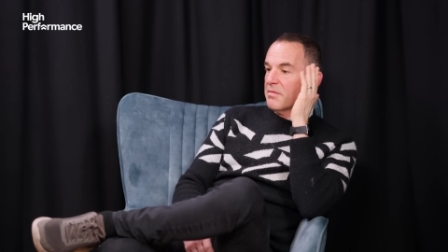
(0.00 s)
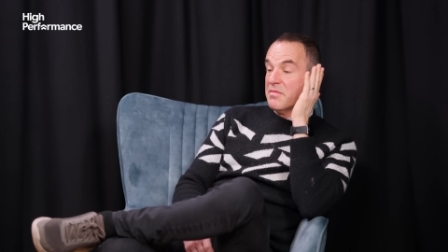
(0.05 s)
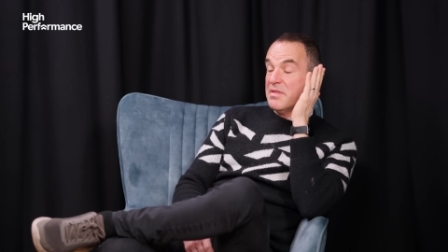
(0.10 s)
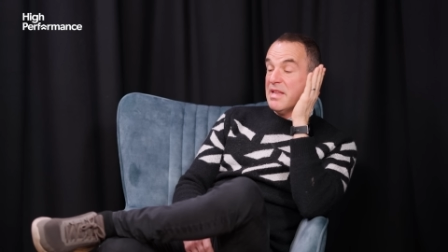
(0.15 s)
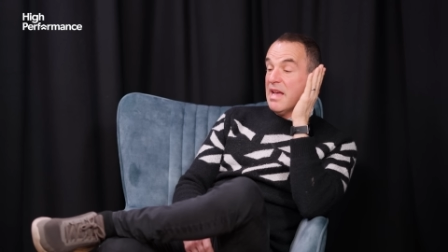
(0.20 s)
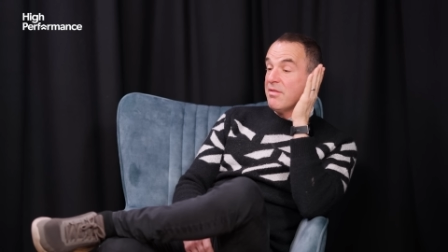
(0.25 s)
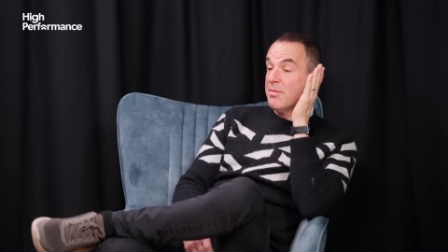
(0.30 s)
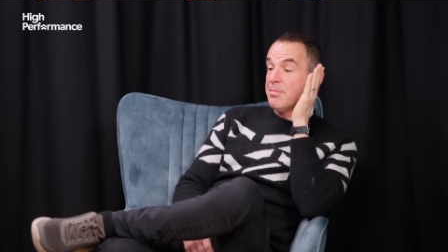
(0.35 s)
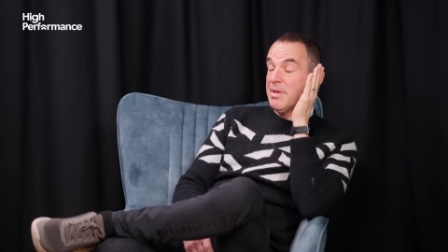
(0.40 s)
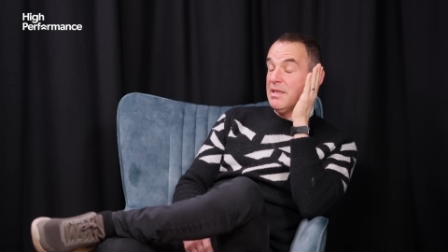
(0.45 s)

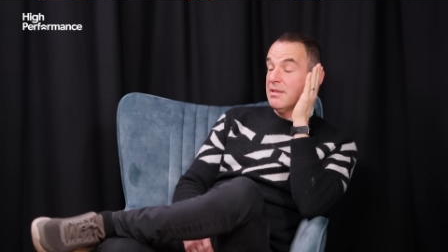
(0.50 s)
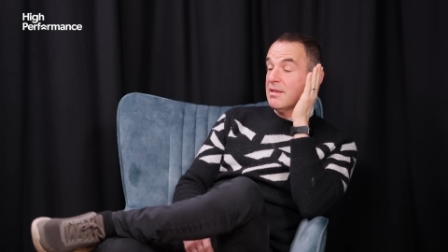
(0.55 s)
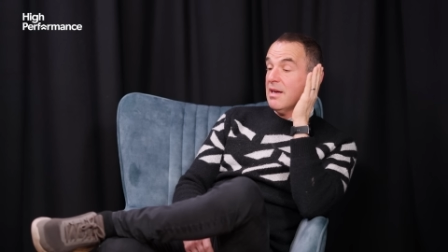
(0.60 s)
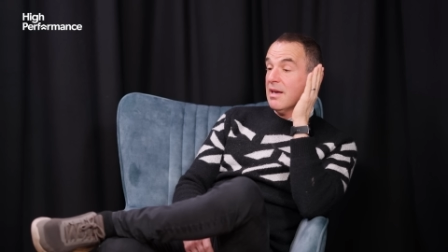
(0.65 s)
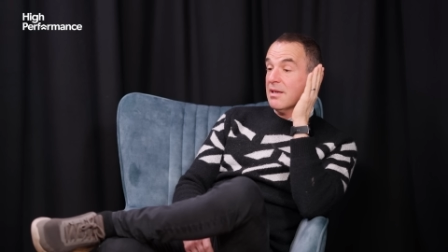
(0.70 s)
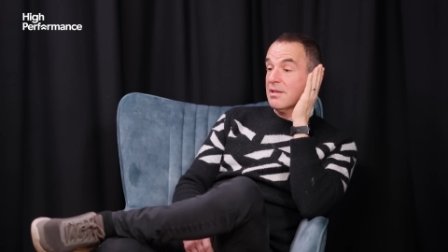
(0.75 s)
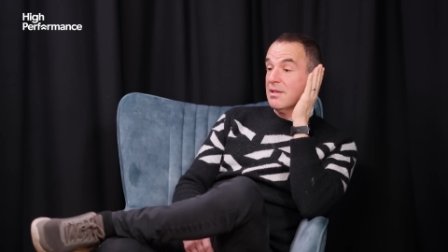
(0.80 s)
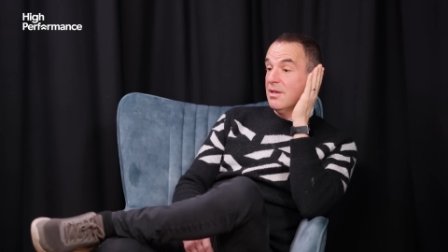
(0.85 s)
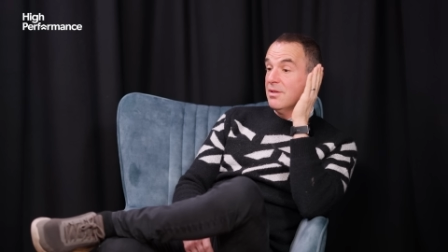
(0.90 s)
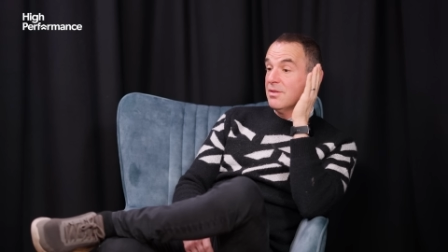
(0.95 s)
never been
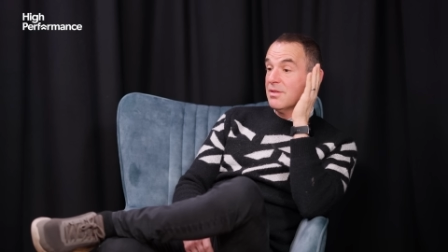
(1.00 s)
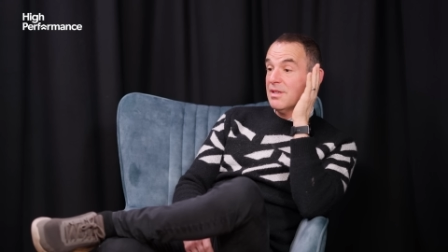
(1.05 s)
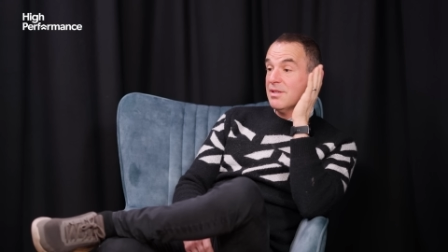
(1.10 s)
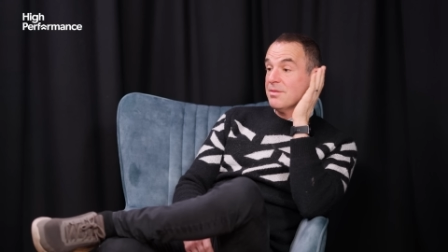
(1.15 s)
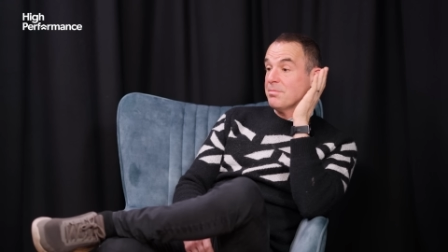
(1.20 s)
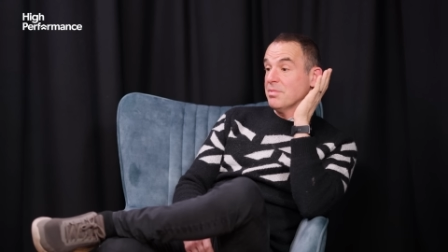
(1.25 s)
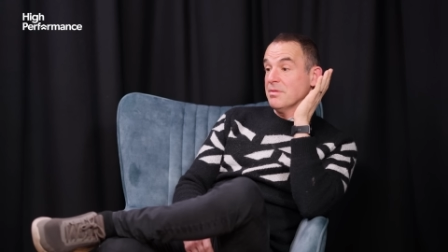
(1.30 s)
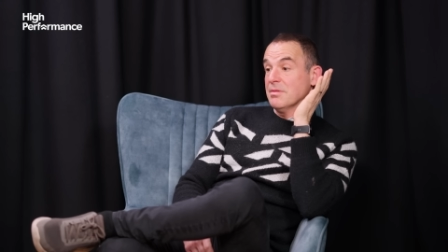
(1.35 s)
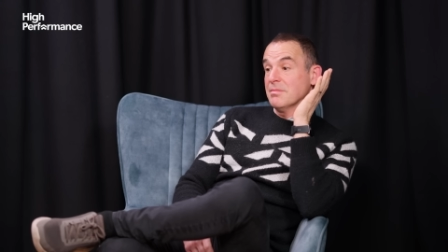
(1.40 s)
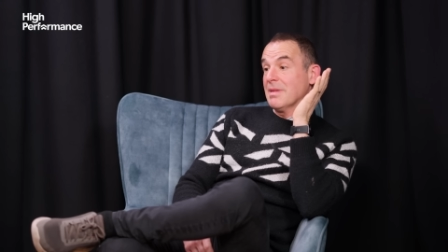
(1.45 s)
diagnosed
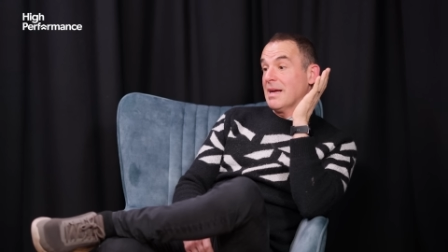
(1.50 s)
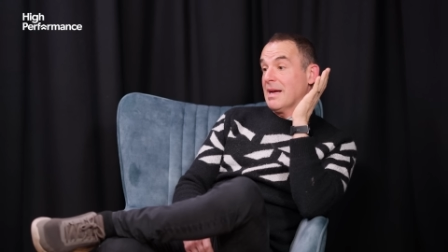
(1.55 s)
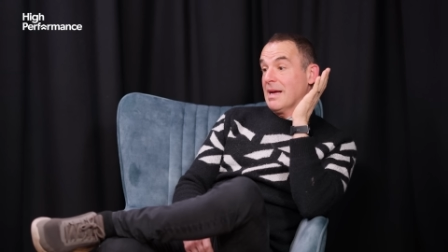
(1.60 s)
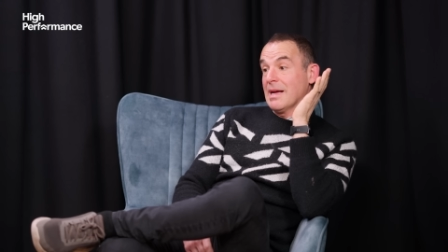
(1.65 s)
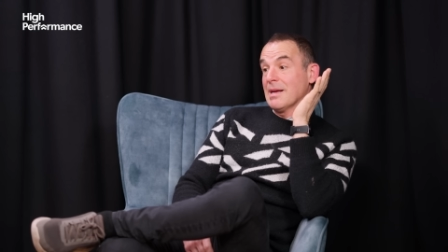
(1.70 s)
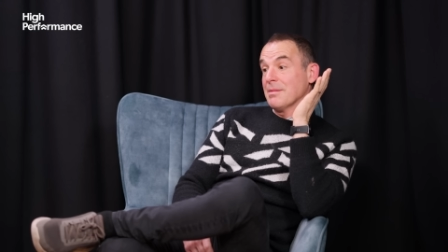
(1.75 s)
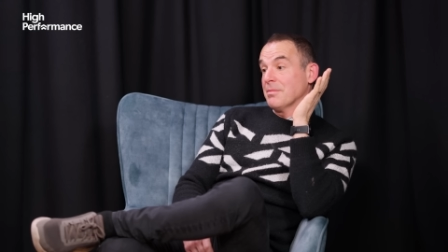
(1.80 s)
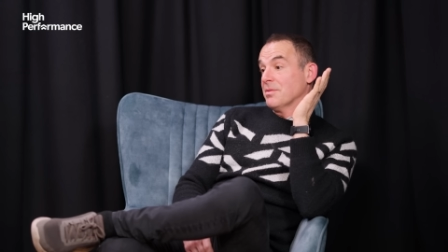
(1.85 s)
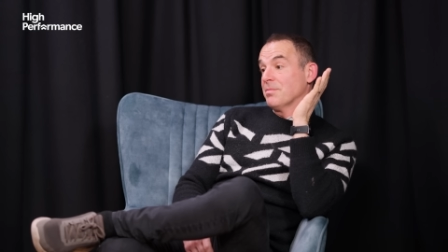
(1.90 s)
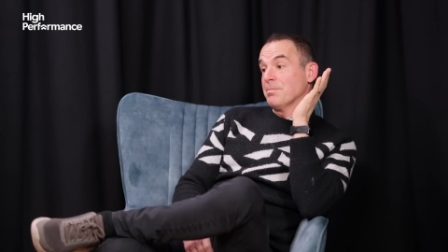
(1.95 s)
this, but
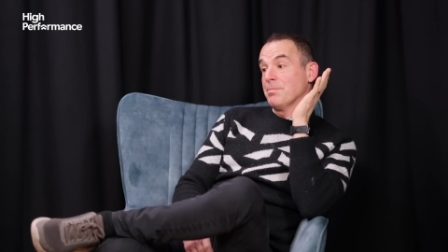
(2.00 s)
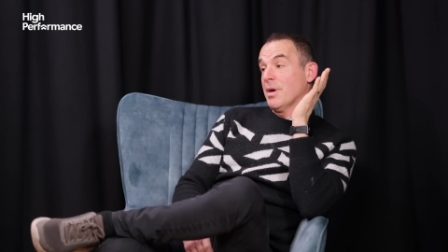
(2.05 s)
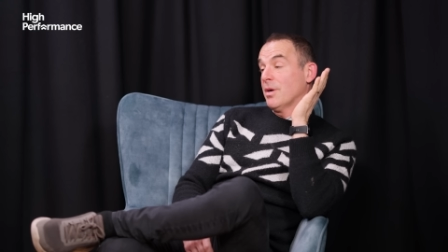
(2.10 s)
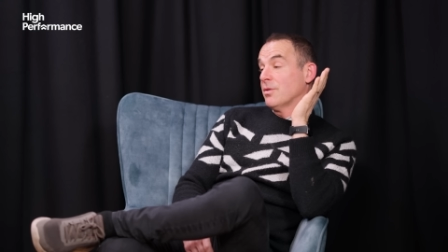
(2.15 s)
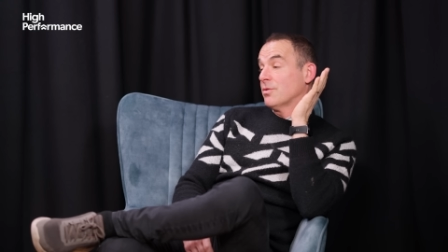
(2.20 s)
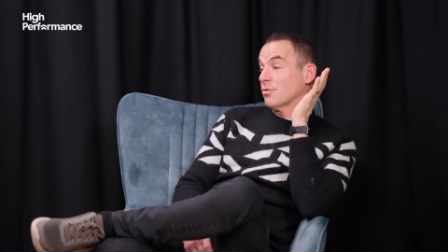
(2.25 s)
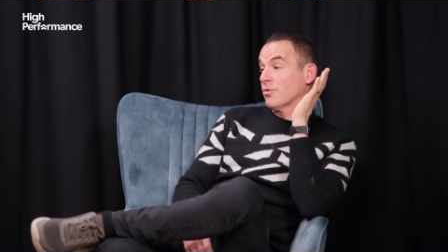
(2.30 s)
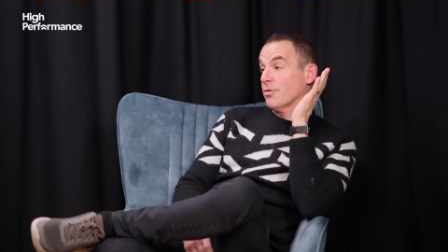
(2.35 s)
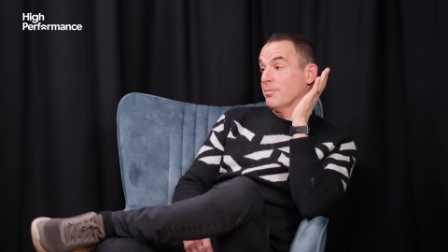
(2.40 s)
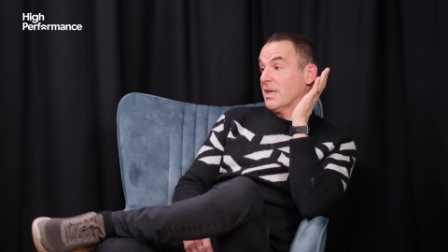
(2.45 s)
I, I was
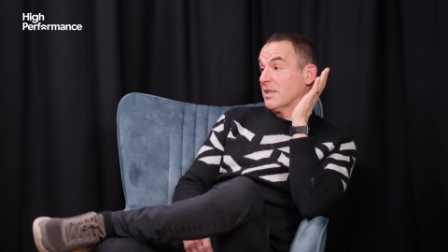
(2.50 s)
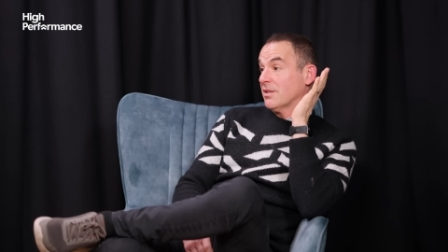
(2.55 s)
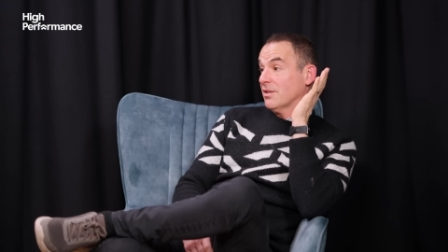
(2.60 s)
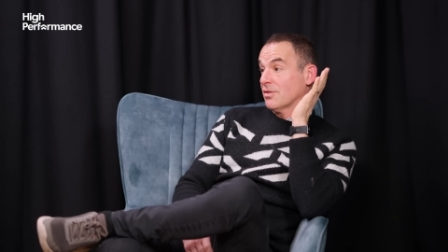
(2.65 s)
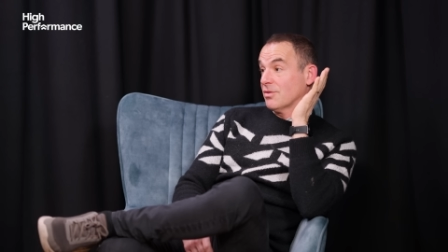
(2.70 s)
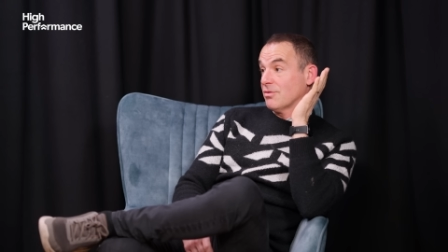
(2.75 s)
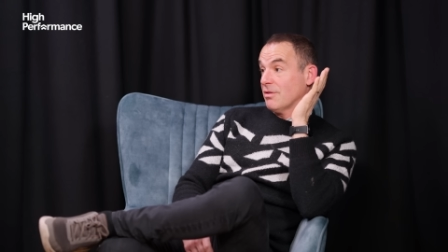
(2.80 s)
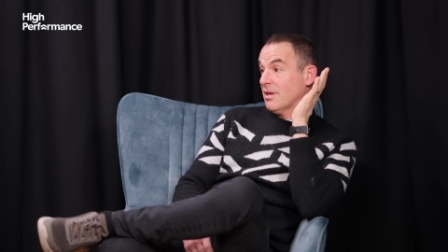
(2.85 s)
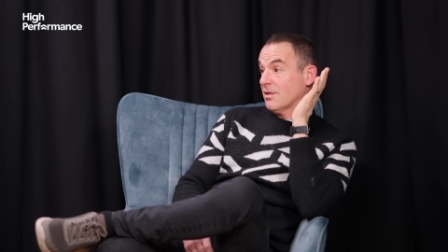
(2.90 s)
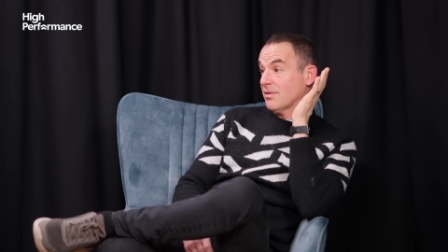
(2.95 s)

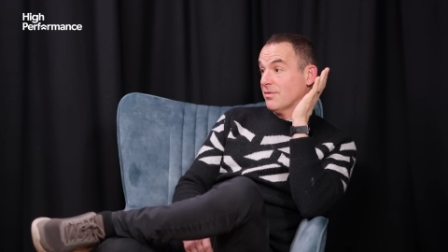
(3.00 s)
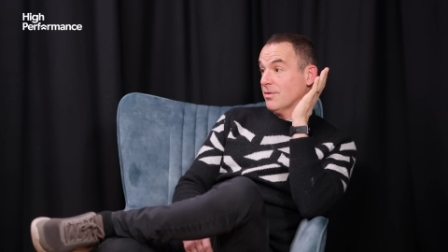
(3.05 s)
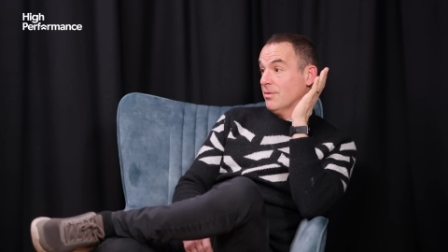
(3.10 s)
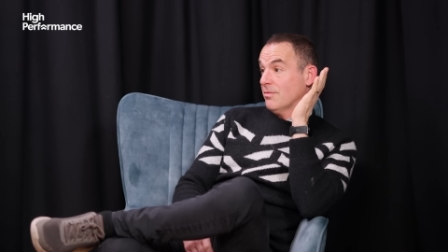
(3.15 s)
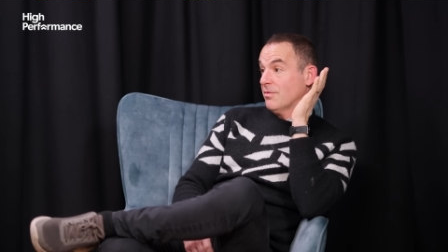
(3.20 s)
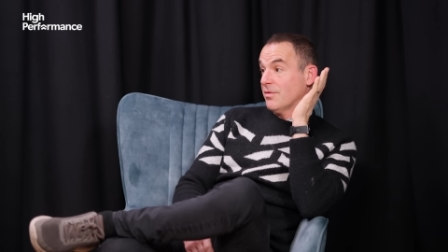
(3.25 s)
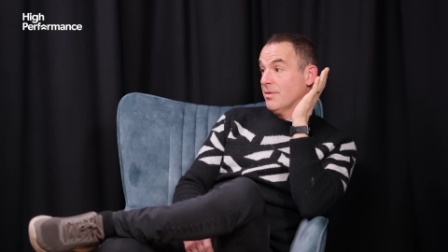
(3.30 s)
post-traumatic stress for,